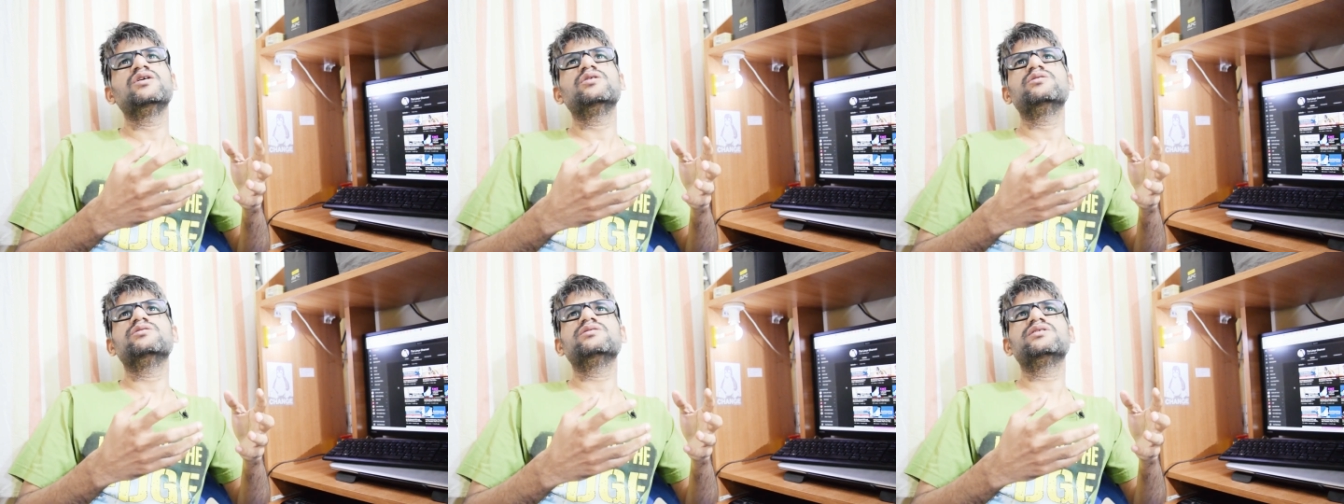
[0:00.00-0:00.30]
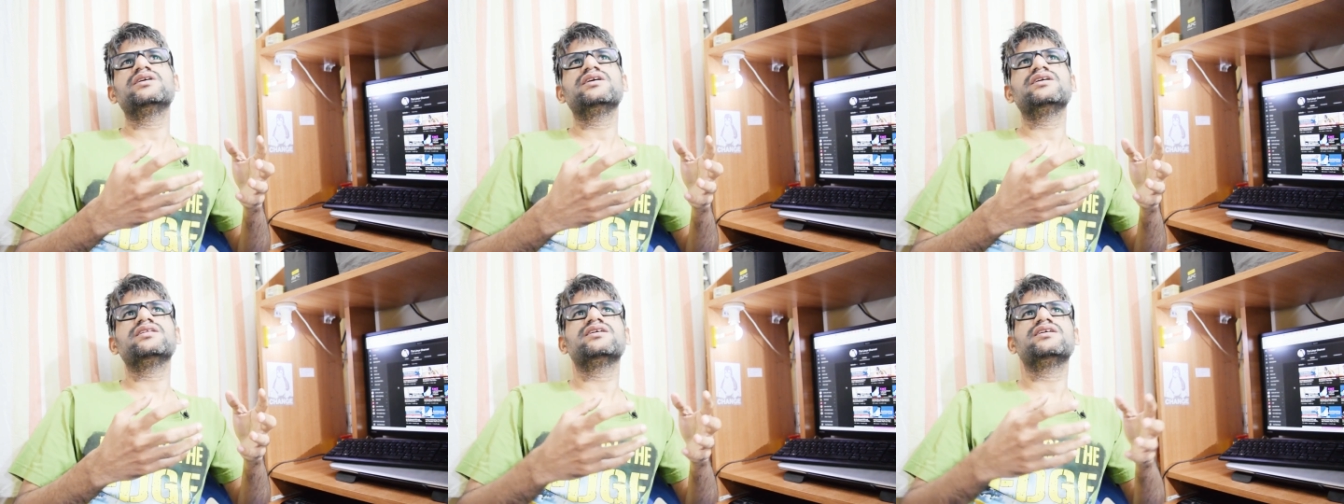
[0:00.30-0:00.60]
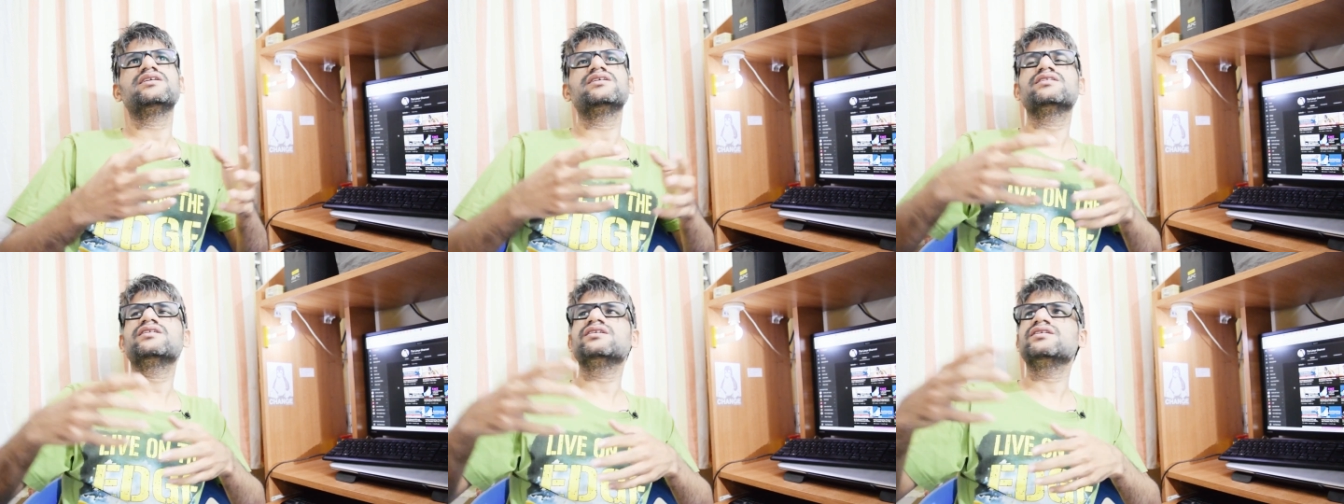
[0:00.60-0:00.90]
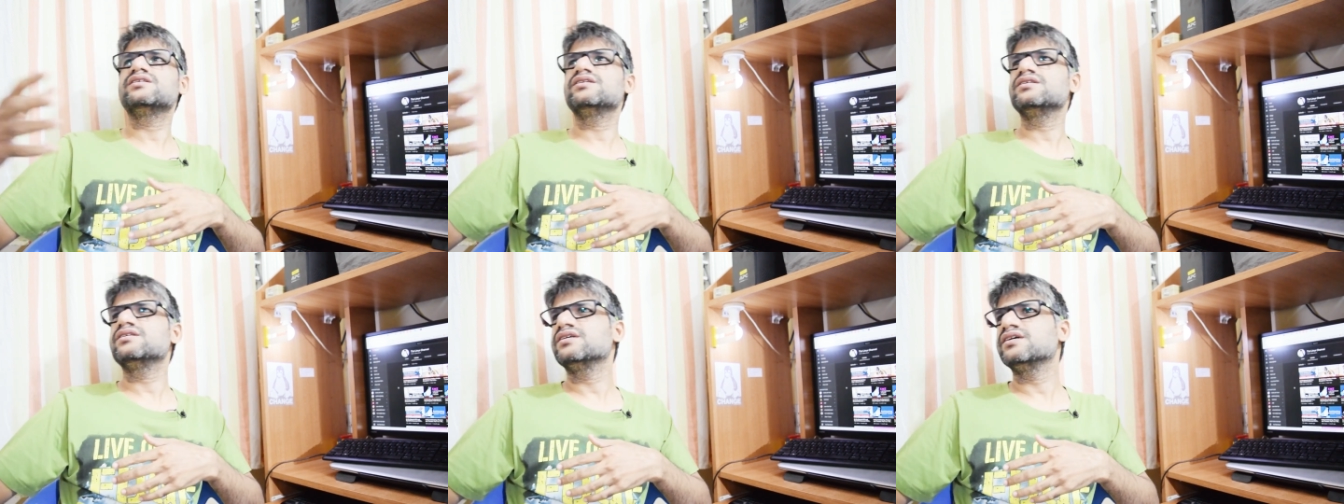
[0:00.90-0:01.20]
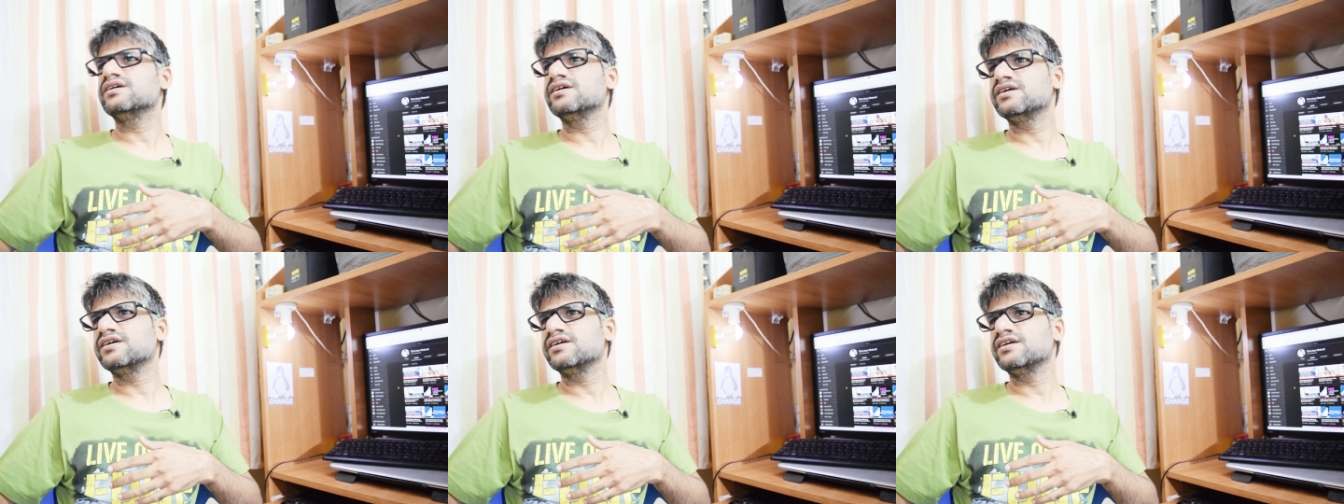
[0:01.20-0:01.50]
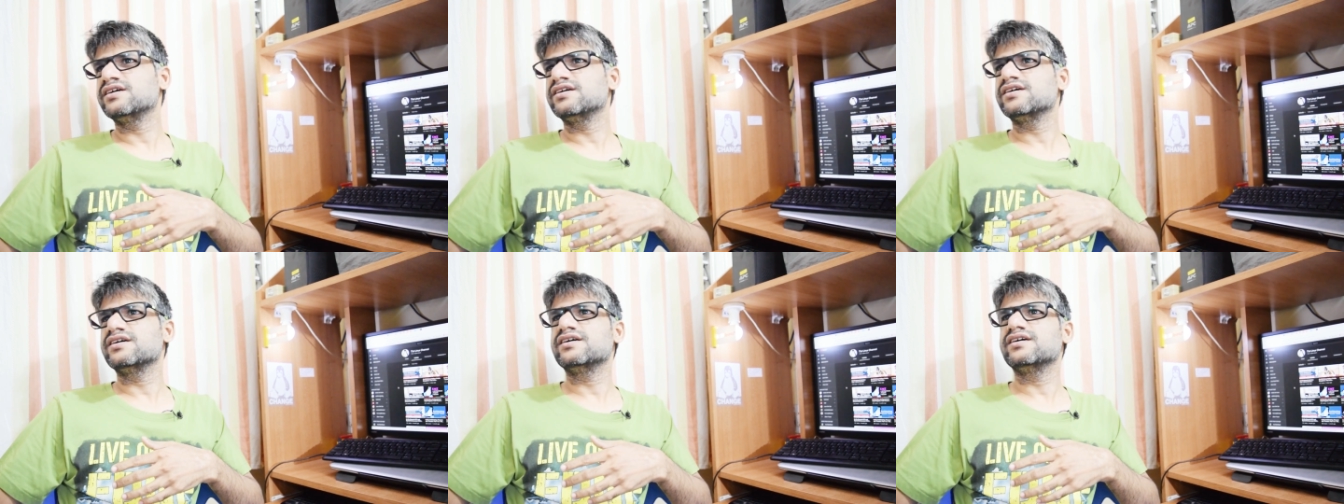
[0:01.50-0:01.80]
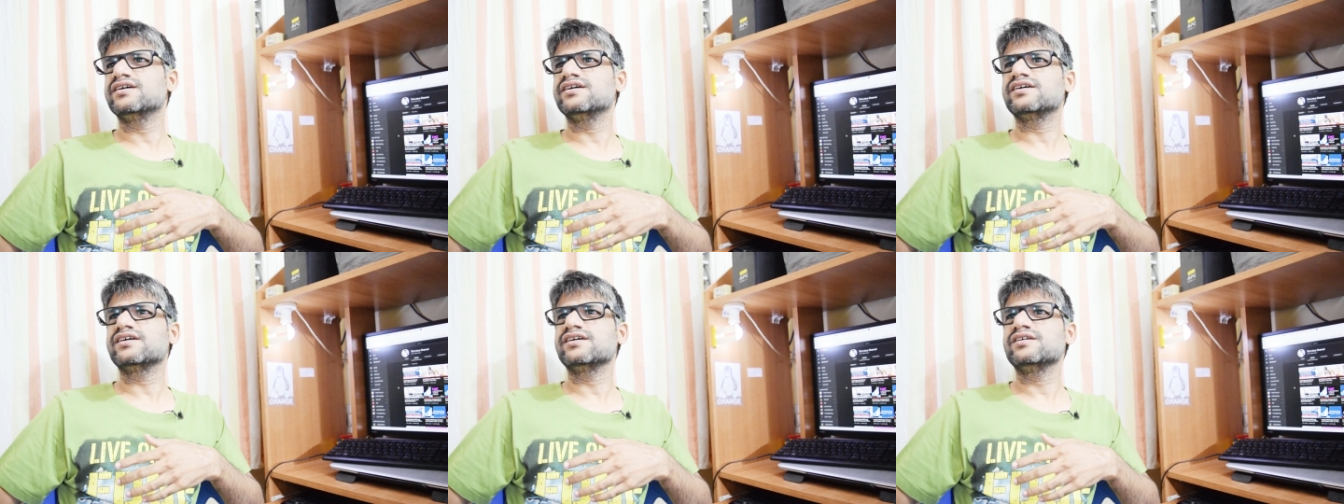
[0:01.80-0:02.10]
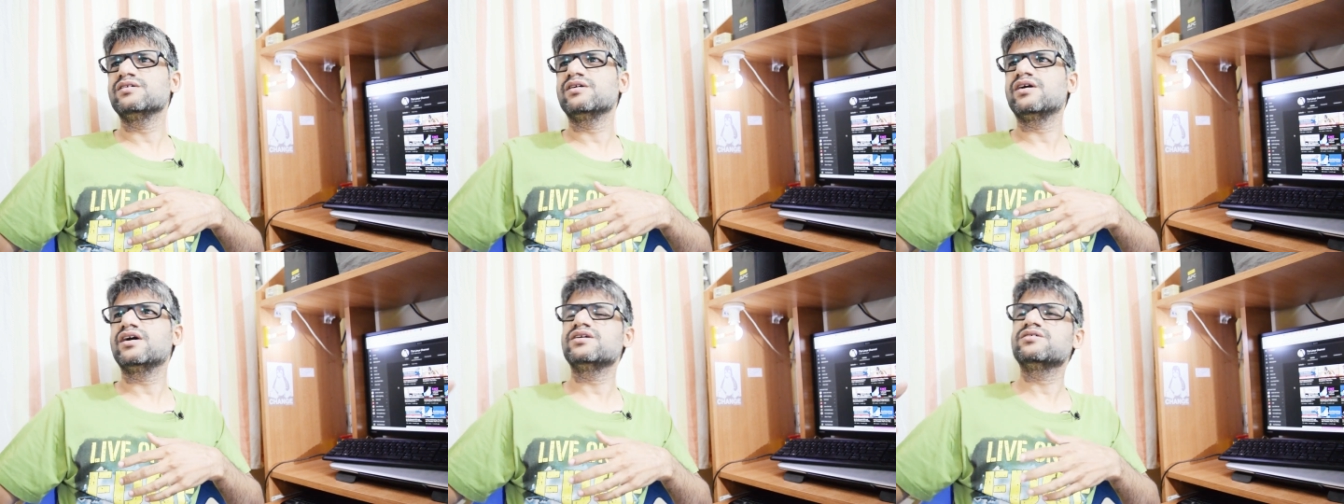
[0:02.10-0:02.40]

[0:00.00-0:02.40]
who say that this is a, uh, you know,